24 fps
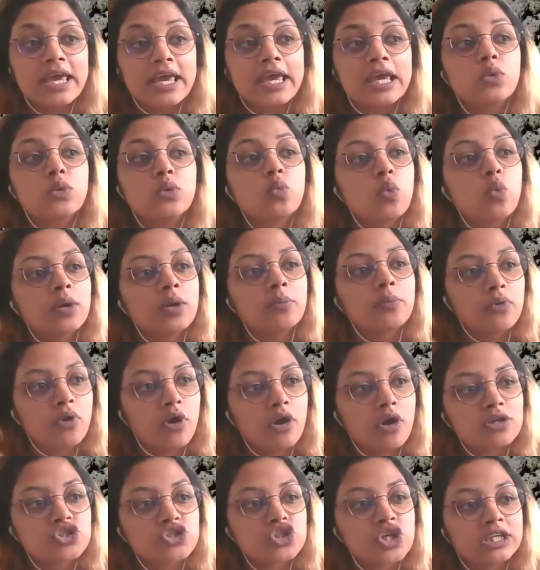in one
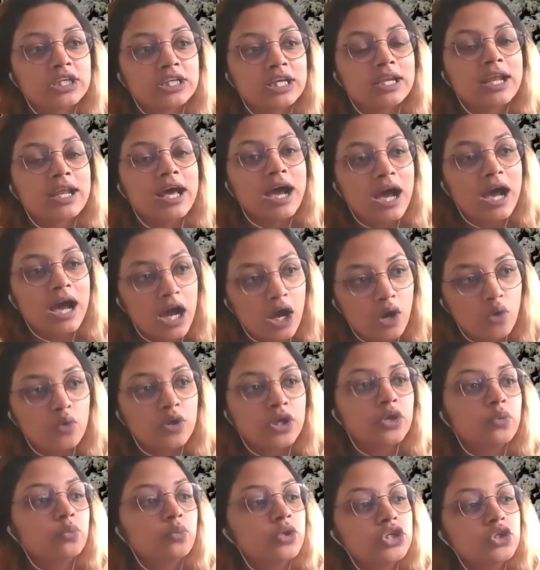project, and how
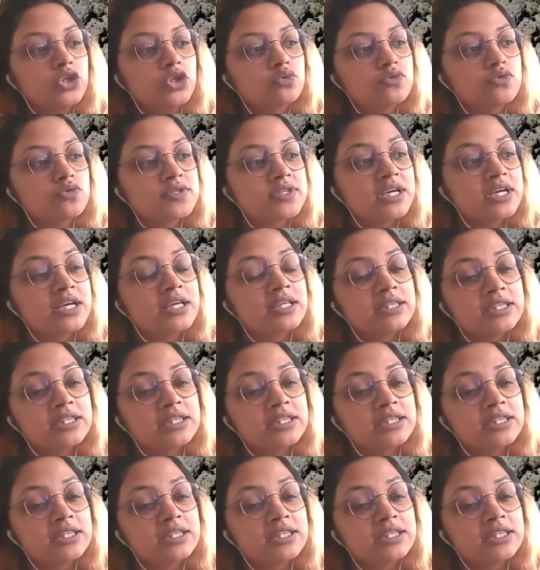can we use